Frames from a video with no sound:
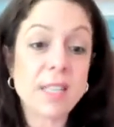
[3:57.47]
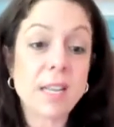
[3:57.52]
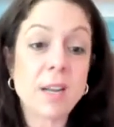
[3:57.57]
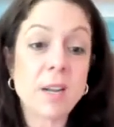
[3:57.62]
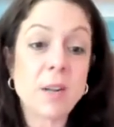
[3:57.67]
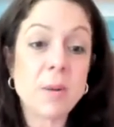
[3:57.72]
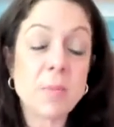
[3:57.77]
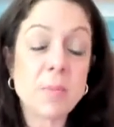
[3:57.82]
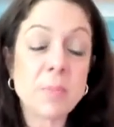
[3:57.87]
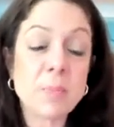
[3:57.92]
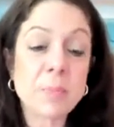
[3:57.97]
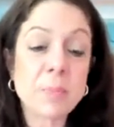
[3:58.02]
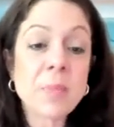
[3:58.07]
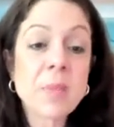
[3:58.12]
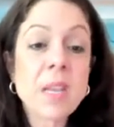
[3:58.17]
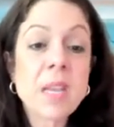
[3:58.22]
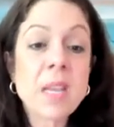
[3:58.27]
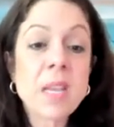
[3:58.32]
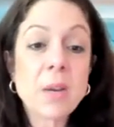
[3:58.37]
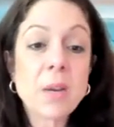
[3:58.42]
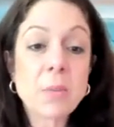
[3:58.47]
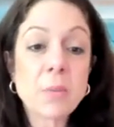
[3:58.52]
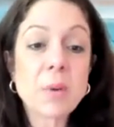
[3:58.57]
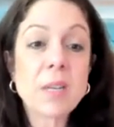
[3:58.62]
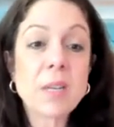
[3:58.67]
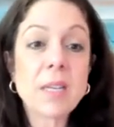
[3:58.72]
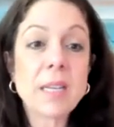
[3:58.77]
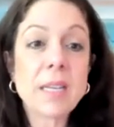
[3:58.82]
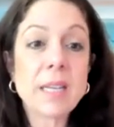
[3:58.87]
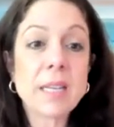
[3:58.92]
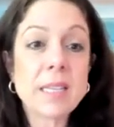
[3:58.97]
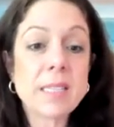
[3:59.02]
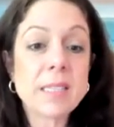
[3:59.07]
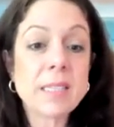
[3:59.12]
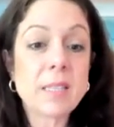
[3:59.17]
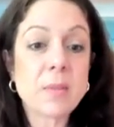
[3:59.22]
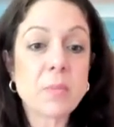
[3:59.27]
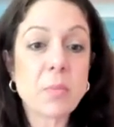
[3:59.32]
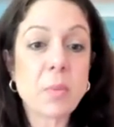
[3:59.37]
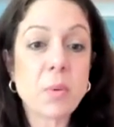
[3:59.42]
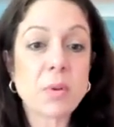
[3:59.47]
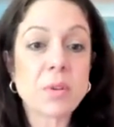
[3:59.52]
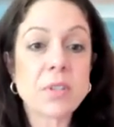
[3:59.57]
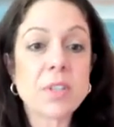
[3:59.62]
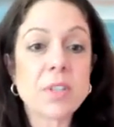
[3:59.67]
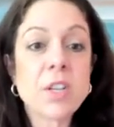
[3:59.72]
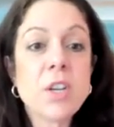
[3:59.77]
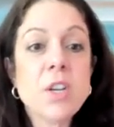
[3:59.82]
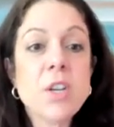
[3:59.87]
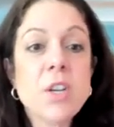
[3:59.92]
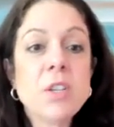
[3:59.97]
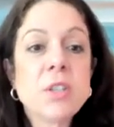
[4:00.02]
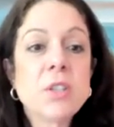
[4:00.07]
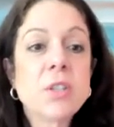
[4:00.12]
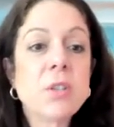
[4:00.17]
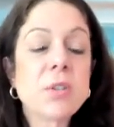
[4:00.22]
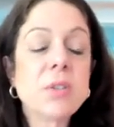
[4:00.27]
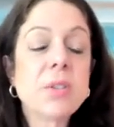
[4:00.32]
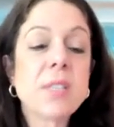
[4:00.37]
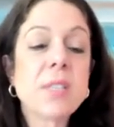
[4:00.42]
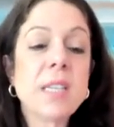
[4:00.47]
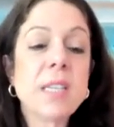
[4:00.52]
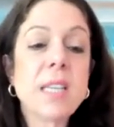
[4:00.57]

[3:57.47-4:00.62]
It really is important. So you'll see